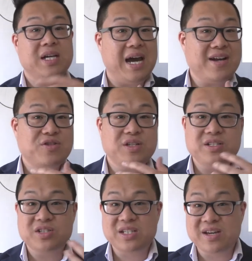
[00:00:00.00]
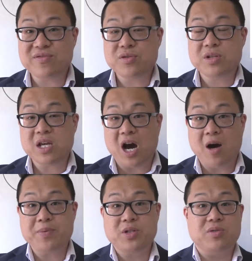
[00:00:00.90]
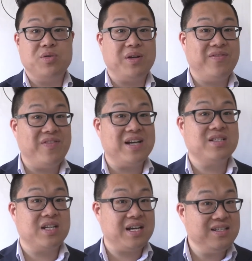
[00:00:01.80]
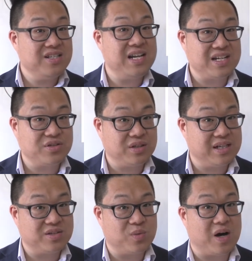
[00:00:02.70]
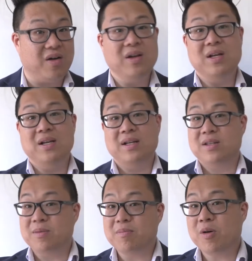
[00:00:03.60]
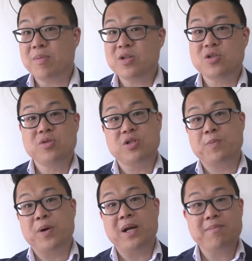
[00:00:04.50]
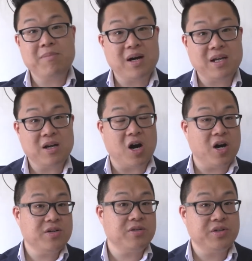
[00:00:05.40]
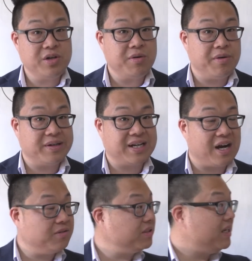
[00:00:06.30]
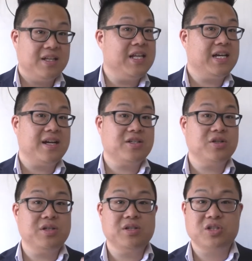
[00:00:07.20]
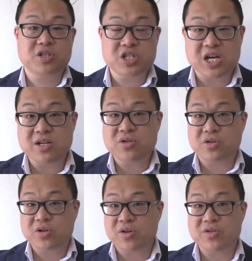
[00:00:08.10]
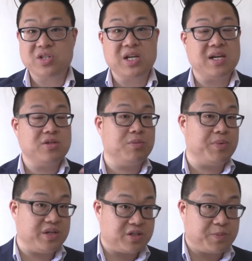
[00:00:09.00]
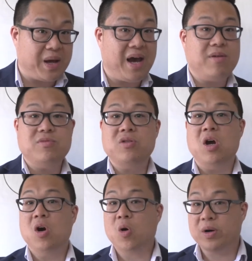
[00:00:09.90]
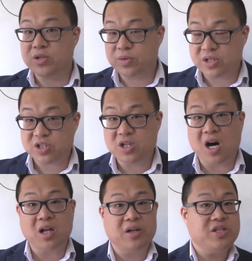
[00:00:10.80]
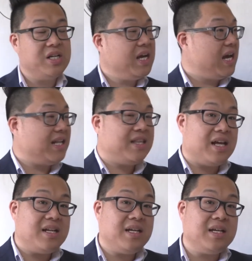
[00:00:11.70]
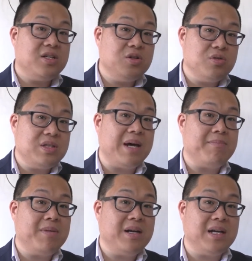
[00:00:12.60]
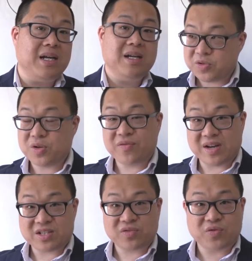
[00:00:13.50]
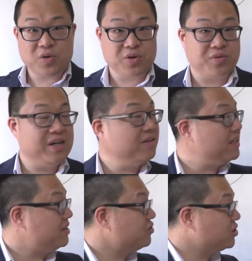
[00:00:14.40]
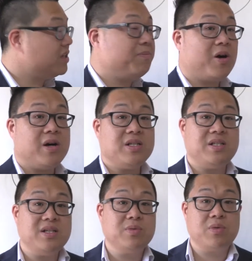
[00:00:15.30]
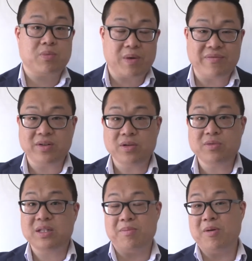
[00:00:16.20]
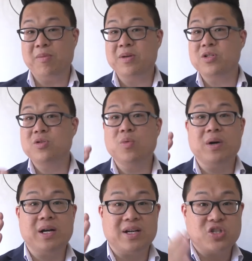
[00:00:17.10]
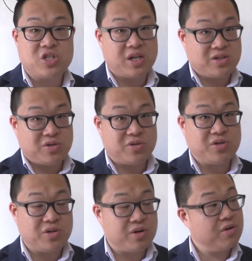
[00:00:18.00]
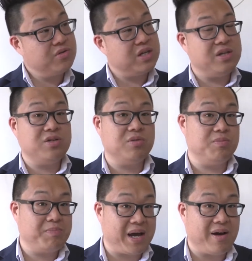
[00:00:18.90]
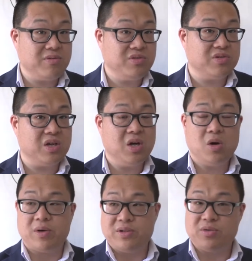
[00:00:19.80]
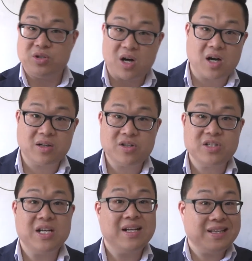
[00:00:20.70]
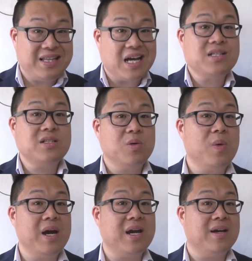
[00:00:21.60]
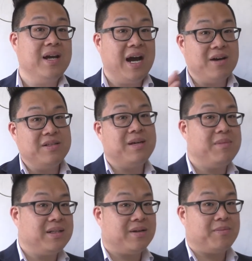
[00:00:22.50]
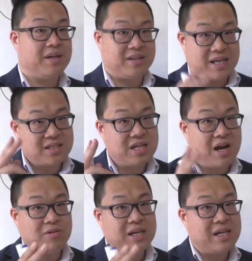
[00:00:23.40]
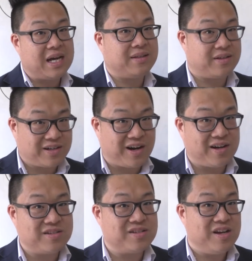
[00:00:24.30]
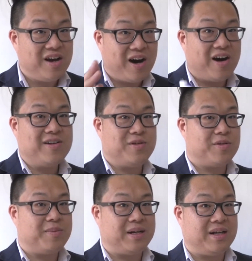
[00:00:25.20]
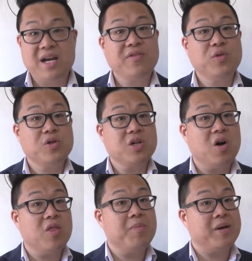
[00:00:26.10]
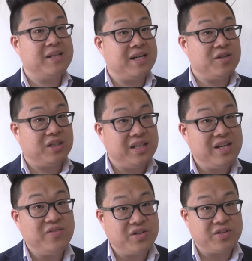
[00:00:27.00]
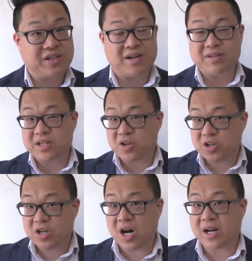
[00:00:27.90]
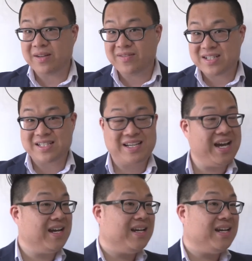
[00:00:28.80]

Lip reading: actually just gives you the option to invest internationally as well. The moment you just put in money on your Euro account, they can actually just change your currency into British pounds or in US dollars, and then they can use that money to invest for you. Now, the interesting part is this with Revolut, the moment you want to exchange your euros into pounds or into dollars, that's the way how they make their money. That's how they get their cuts on your money. And of course, all the money that you leave on your account that you're not investing yet,